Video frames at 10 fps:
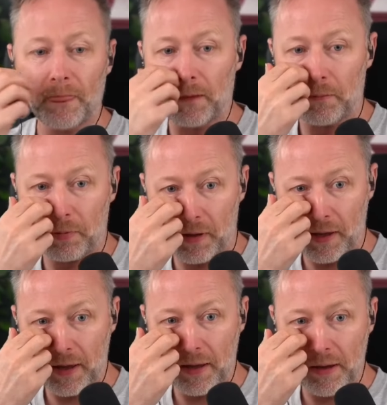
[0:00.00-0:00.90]
But
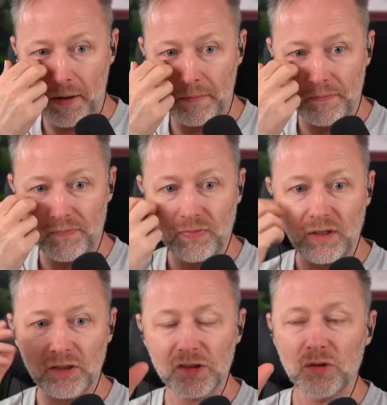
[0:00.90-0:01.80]
um,
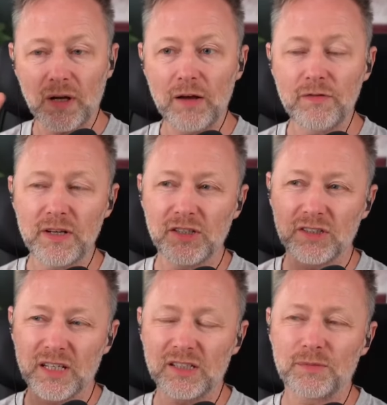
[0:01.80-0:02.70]
just on average,
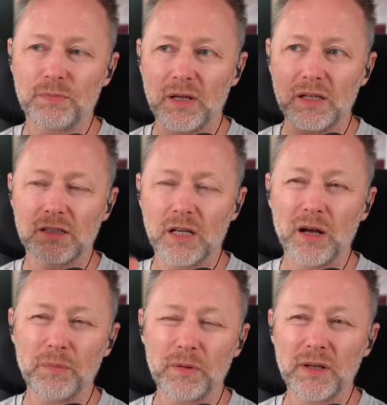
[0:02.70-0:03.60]
this place,
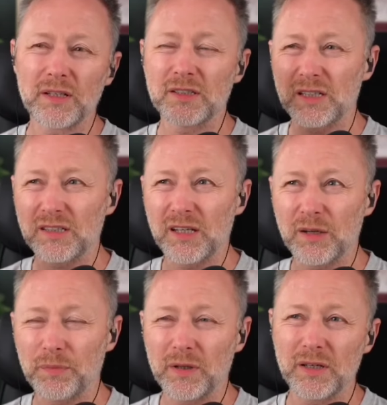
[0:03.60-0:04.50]
that place, this kind
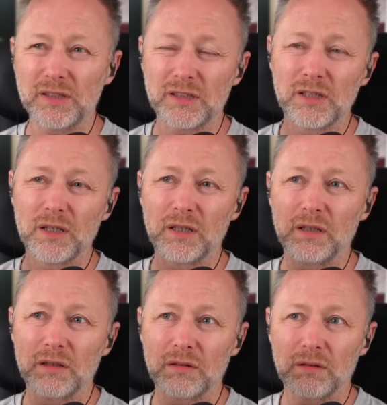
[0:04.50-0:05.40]
of place,
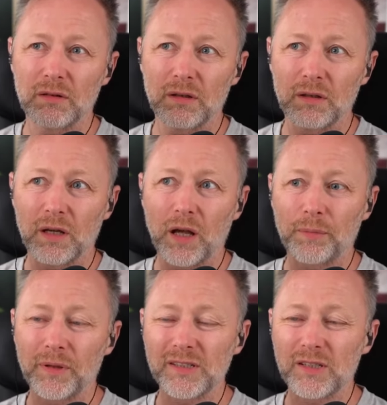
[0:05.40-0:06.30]
a
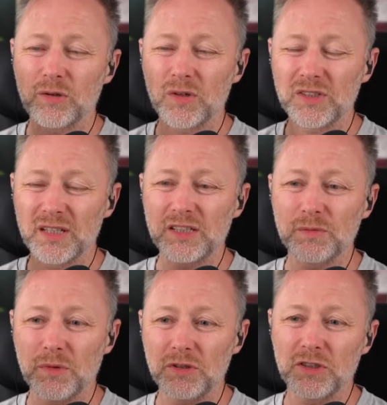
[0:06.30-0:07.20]
place that costs this
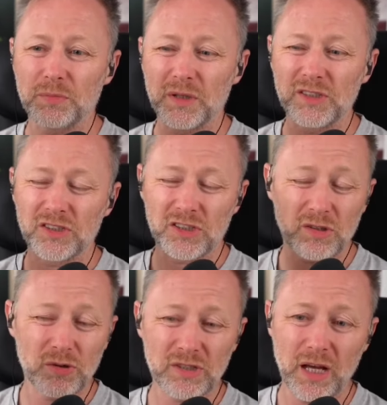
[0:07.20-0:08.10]
much, a place that just
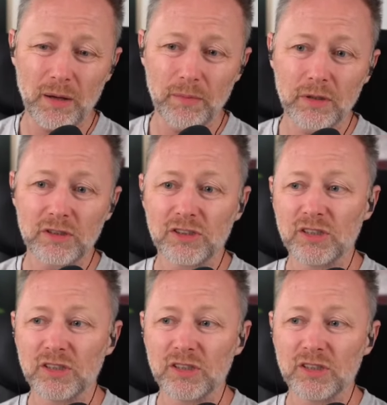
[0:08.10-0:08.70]
costs that much,